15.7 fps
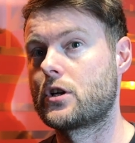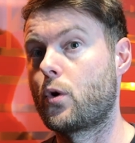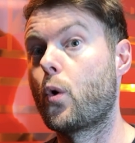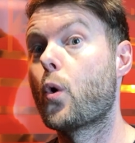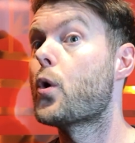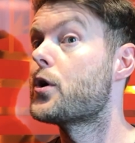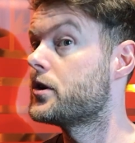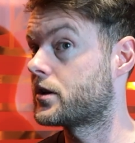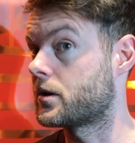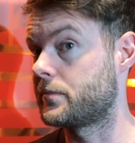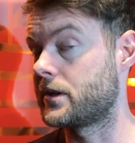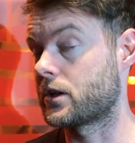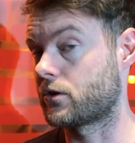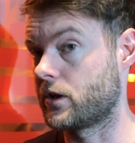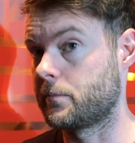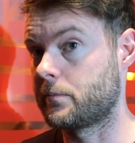Or you can be a
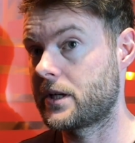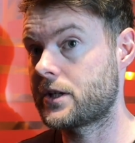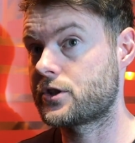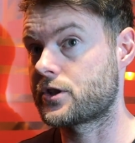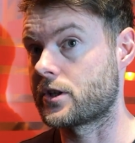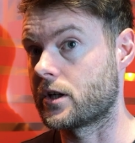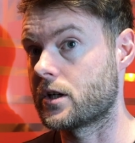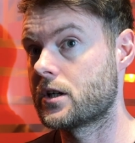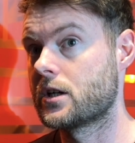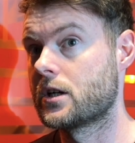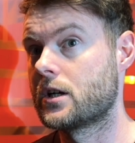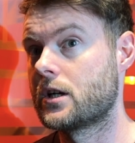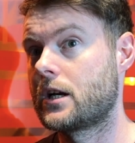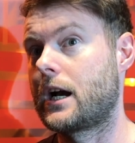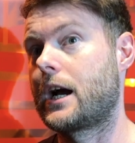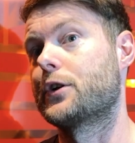great pitcher
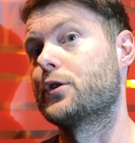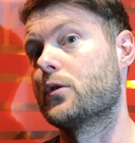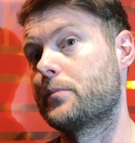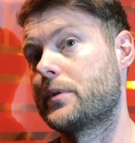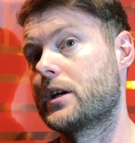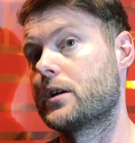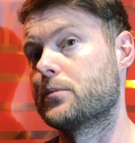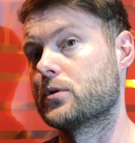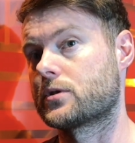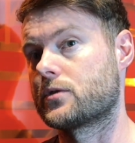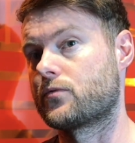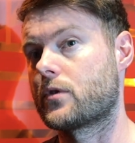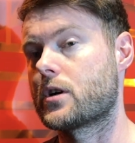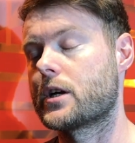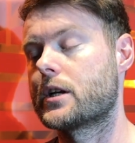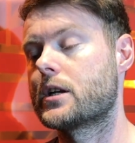and not be able to
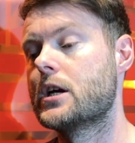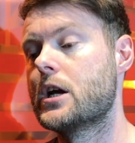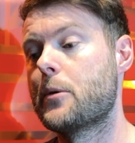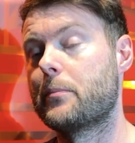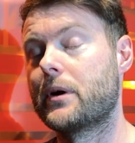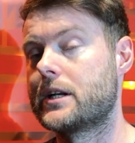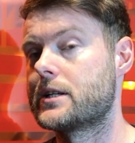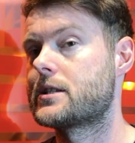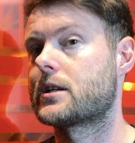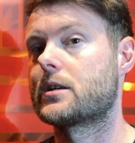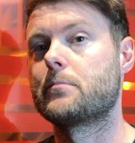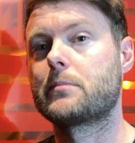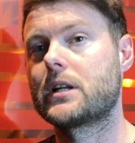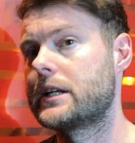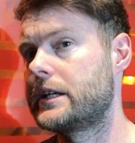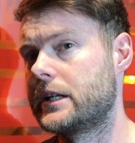write, but it's a
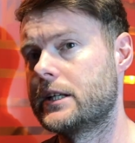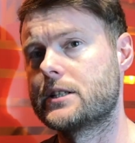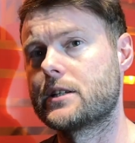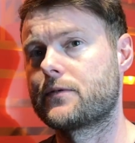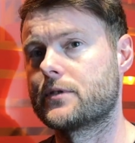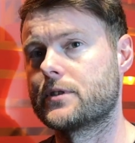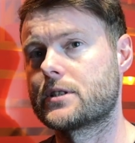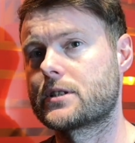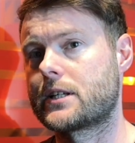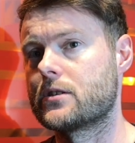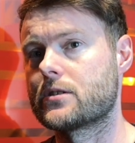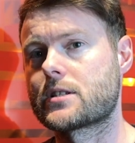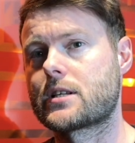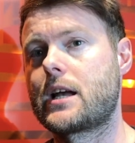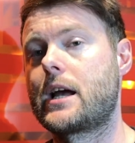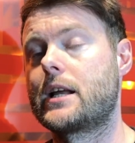completely different skill
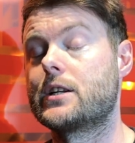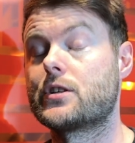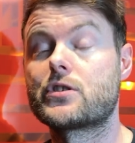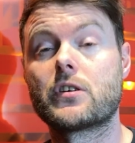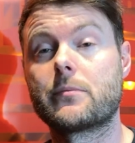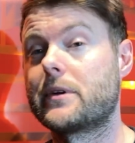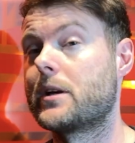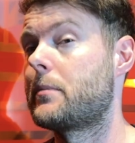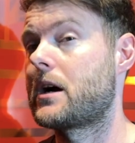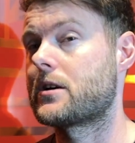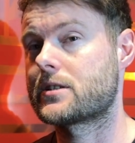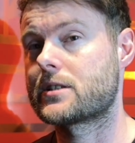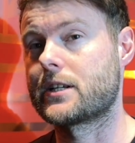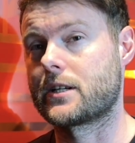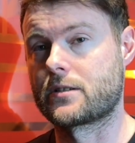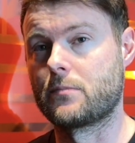set, and it took me about
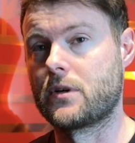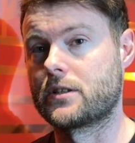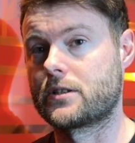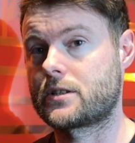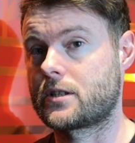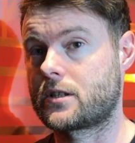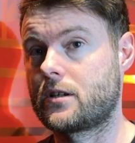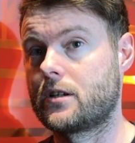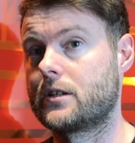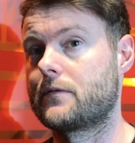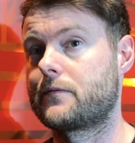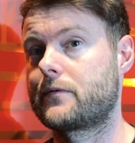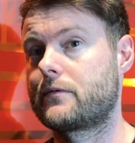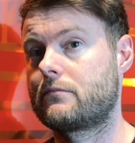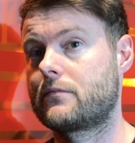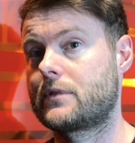6 months to kind of
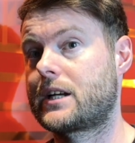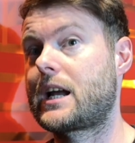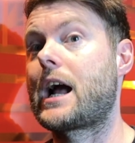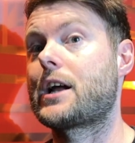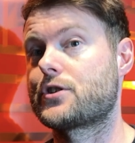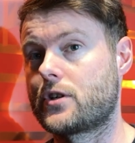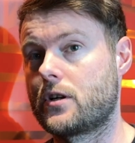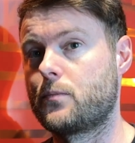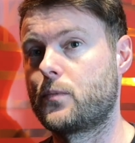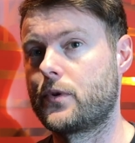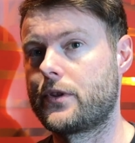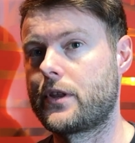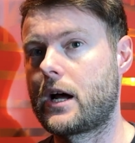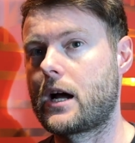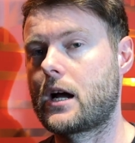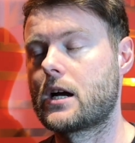catch up with
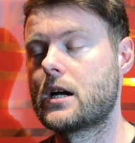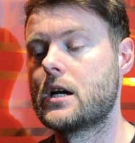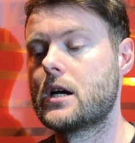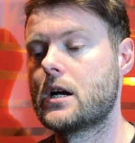that.